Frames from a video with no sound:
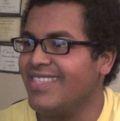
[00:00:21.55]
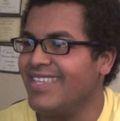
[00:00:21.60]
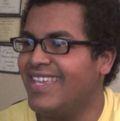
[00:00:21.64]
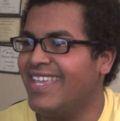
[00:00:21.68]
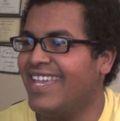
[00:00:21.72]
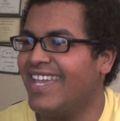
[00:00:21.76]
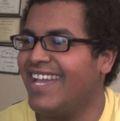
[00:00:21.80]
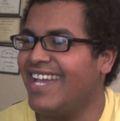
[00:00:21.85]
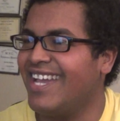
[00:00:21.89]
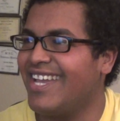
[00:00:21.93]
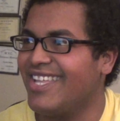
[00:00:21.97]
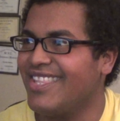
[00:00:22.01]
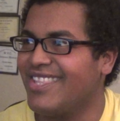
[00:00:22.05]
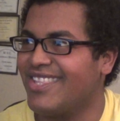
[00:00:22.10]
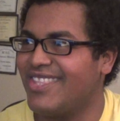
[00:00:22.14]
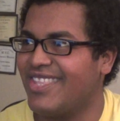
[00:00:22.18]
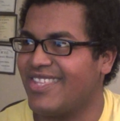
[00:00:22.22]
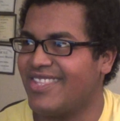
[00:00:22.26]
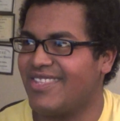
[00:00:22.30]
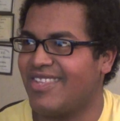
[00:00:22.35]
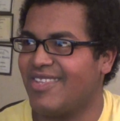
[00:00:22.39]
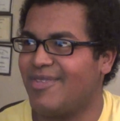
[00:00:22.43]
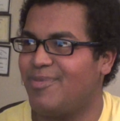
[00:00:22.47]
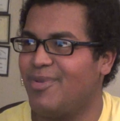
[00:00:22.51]

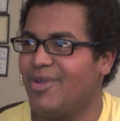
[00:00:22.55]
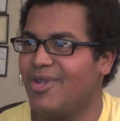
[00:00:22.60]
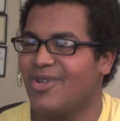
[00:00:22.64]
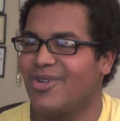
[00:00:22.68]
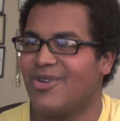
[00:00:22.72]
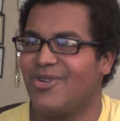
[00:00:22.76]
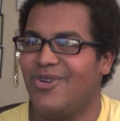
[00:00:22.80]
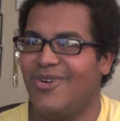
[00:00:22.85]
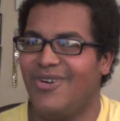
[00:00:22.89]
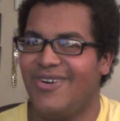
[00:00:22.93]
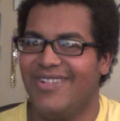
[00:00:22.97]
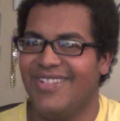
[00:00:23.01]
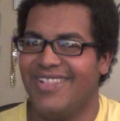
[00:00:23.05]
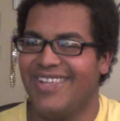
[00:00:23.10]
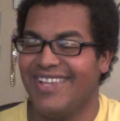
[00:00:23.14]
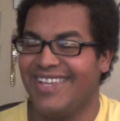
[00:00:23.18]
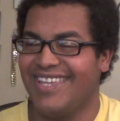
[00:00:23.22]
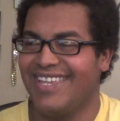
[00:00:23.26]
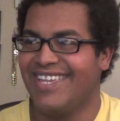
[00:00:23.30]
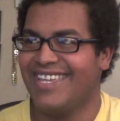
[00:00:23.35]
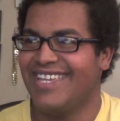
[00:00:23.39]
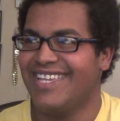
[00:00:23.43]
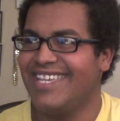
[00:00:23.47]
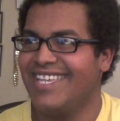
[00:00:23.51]
That's pretty cool.
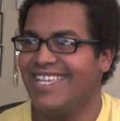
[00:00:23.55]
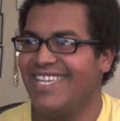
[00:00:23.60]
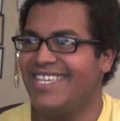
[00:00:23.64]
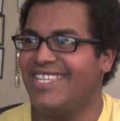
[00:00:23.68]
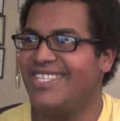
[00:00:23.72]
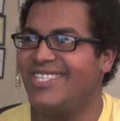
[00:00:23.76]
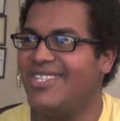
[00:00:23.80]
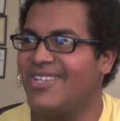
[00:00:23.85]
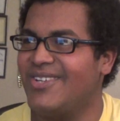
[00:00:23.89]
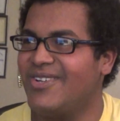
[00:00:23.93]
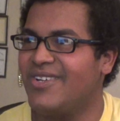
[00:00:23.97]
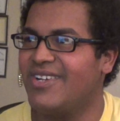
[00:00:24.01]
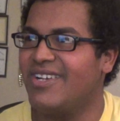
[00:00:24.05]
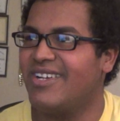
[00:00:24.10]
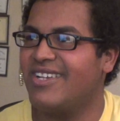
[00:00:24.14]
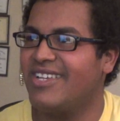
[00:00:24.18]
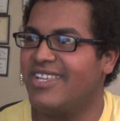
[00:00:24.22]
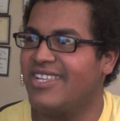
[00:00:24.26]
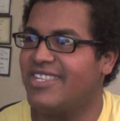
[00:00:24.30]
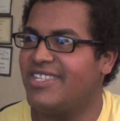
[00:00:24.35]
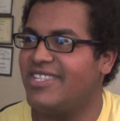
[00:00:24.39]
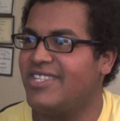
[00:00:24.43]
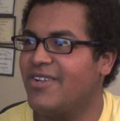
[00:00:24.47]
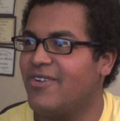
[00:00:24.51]
Like he's
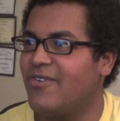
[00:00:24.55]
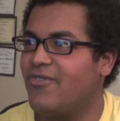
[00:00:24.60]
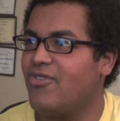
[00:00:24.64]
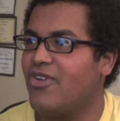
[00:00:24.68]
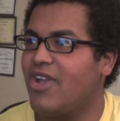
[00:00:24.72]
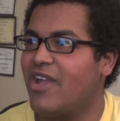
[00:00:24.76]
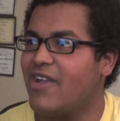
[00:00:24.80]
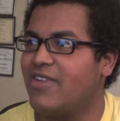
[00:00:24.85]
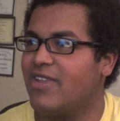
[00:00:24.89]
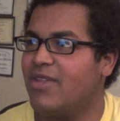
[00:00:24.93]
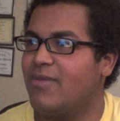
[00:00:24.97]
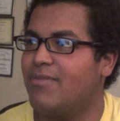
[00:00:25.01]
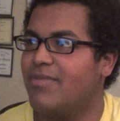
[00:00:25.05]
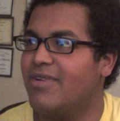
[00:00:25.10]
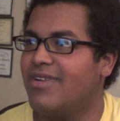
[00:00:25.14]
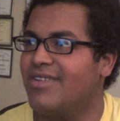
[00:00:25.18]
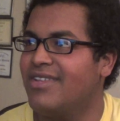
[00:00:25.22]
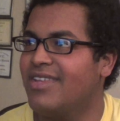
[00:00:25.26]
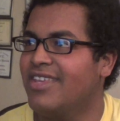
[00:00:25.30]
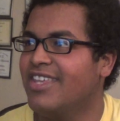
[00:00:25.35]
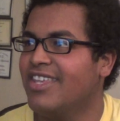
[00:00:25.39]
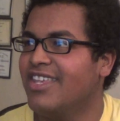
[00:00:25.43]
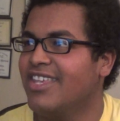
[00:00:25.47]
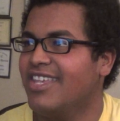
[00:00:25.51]
still frowning,
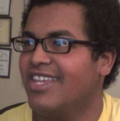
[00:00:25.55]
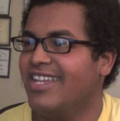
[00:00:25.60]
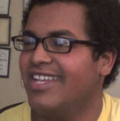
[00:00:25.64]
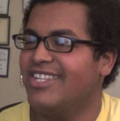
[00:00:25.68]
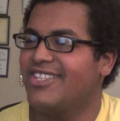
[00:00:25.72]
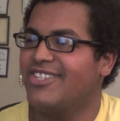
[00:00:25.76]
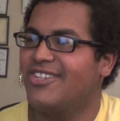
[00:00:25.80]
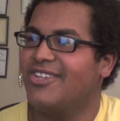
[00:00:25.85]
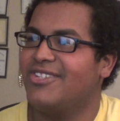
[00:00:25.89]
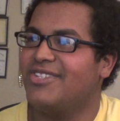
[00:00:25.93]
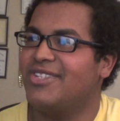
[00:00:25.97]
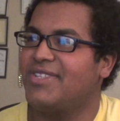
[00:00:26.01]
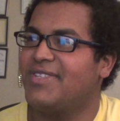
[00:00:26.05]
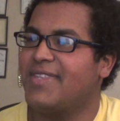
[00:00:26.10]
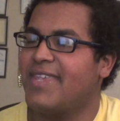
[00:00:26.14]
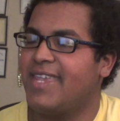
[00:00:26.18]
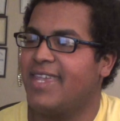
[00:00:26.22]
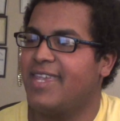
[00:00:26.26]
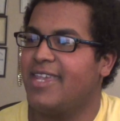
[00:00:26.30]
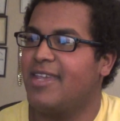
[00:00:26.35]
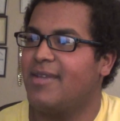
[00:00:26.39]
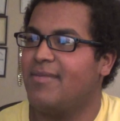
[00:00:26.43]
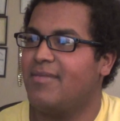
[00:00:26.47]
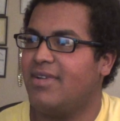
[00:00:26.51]
but it's good to see
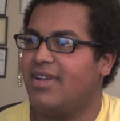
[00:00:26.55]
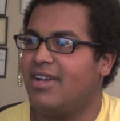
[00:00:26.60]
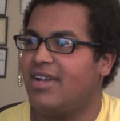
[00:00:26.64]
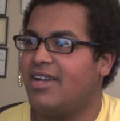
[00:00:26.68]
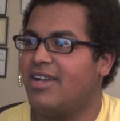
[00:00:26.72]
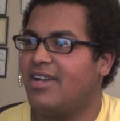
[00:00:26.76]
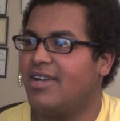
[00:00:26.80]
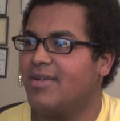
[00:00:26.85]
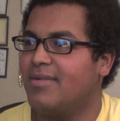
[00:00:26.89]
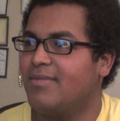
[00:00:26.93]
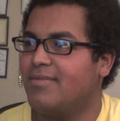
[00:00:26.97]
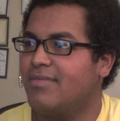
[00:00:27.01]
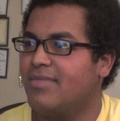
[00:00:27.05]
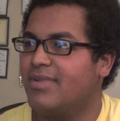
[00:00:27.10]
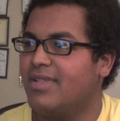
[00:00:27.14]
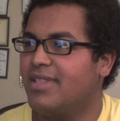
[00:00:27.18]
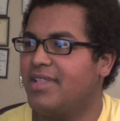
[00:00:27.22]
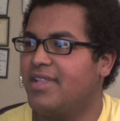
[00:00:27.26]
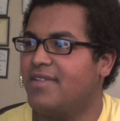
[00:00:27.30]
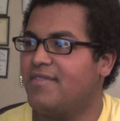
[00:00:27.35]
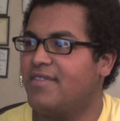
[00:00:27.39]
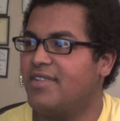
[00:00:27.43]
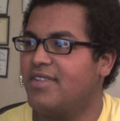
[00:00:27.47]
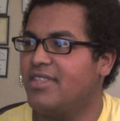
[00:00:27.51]
him
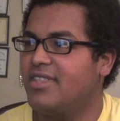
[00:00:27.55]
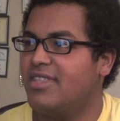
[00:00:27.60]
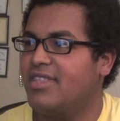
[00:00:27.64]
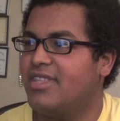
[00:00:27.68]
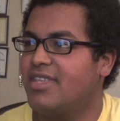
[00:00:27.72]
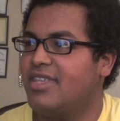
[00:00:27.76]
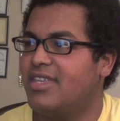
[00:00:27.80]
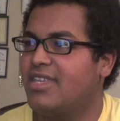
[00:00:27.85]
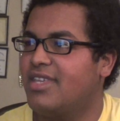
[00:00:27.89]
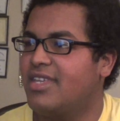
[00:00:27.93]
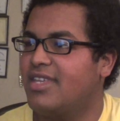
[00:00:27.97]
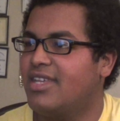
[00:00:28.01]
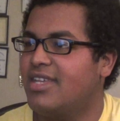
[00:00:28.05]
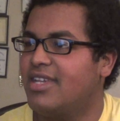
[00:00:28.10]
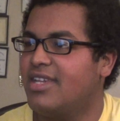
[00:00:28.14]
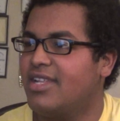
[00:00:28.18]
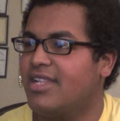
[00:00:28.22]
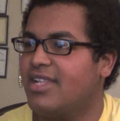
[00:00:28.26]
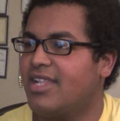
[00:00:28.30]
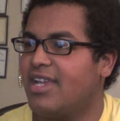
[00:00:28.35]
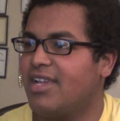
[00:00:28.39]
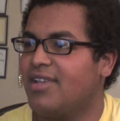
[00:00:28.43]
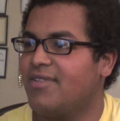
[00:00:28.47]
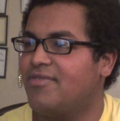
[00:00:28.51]
living
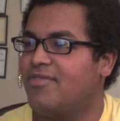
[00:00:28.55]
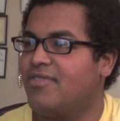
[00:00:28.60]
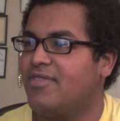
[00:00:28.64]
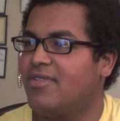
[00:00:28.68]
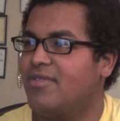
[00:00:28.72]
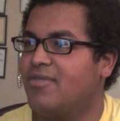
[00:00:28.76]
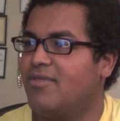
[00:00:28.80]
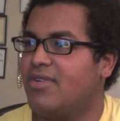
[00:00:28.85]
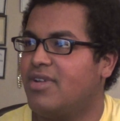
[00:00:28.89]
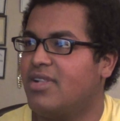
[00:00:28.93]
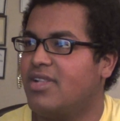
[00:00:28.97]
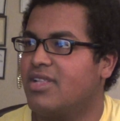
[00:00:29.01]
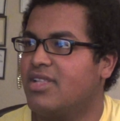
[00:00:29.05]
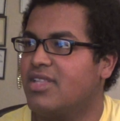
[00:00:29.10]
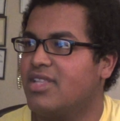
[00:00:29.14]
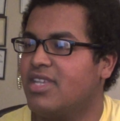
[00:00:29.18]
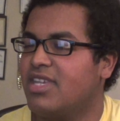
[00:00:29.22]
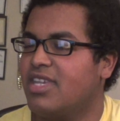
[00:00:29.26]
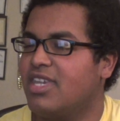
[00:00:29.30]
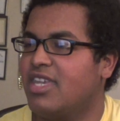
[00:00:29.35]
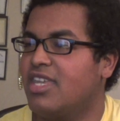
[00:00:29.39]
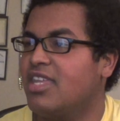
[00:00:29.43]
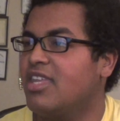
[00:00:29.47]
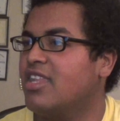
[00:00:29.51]
life, well,
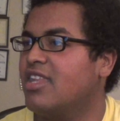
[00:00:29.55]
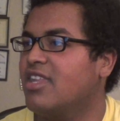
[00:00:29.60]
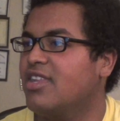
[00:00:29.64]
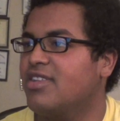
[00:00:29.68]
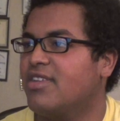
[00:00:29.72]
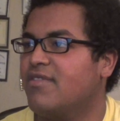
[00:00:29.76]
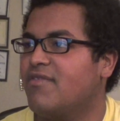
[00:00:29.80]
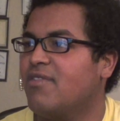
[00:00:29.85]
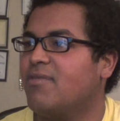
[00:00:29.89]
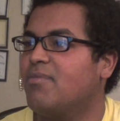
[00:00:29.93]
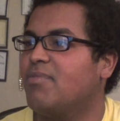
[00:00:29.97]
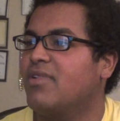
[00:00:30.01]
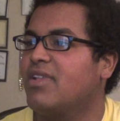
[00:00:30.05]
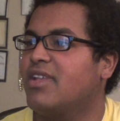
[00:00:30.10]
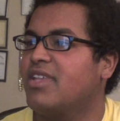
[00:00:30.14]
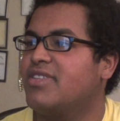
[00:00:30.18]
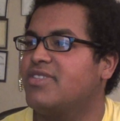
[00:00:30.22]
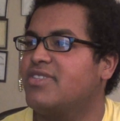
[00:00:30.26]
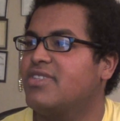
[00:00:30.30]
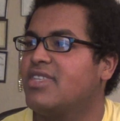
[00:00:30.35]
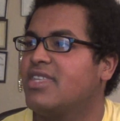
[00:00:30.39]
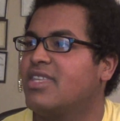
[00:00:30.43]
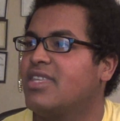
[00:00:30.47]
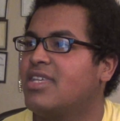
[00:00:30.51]
in a different
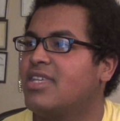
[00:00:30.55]
place.